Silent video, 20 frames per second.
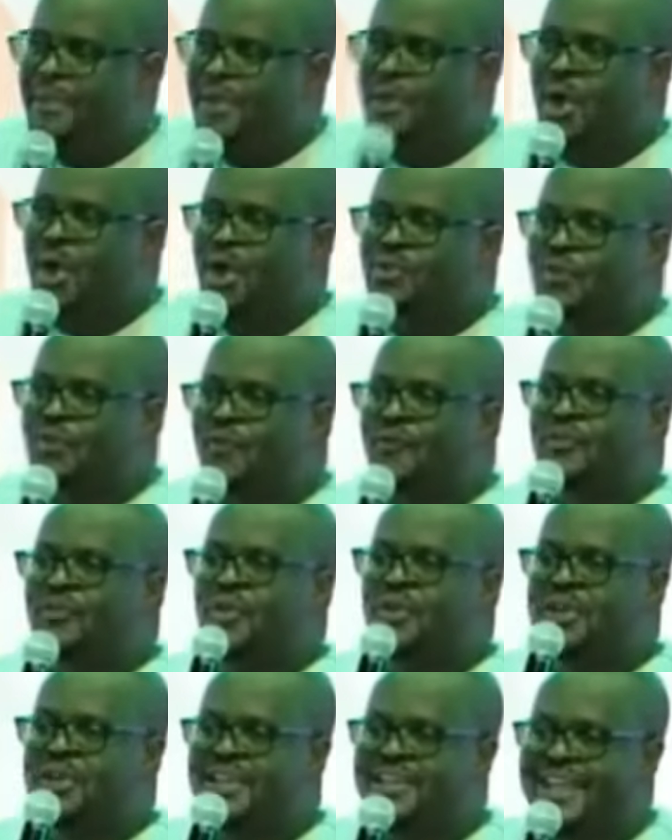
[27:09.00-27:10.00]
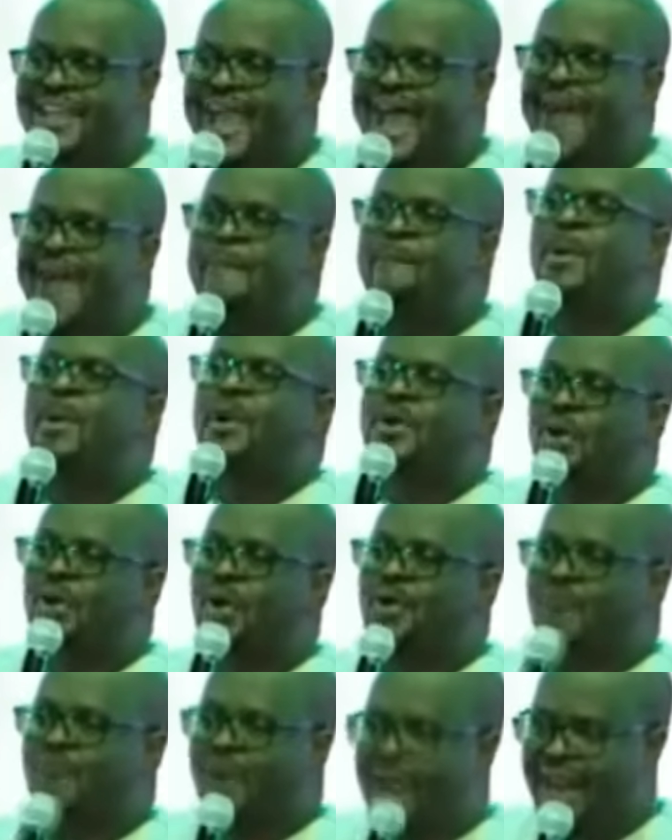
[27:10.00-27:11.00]
of unity and political
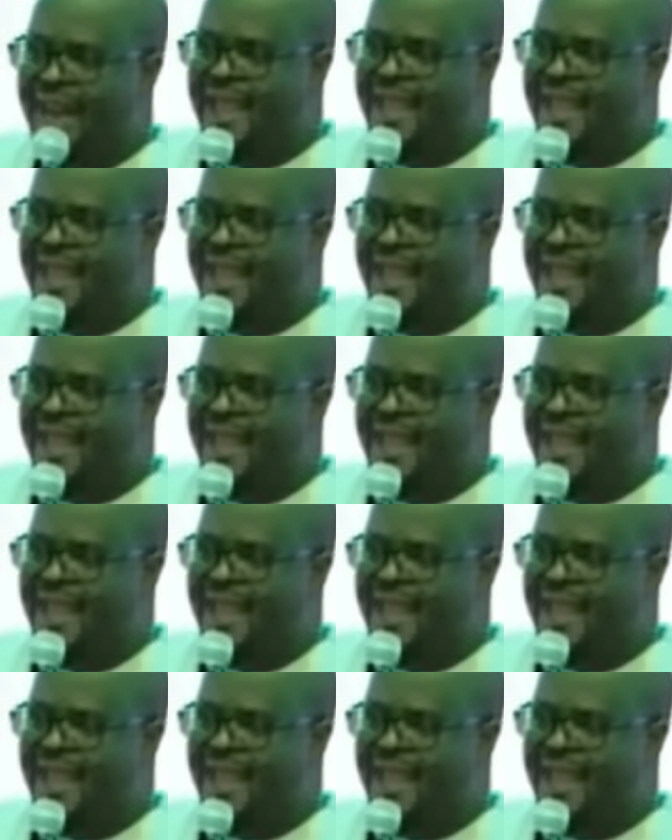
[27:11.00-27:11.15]
tolerance,